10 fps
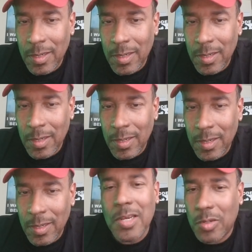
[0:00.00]
You getting
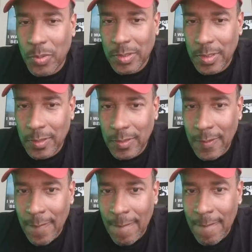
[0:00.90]
doggy treat pussy.
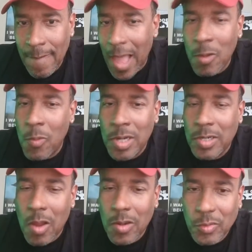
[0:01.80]
I don't
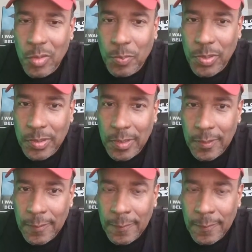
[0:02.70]
want doggy treat pussy.